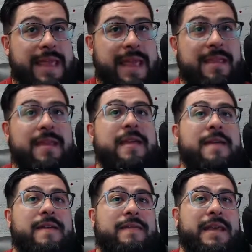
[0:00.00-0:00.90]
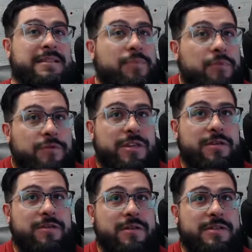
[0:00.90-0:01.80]
in, that's important to
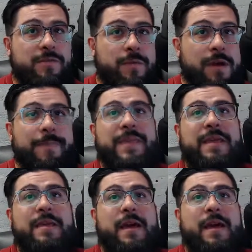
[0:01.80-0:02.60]
you too as well.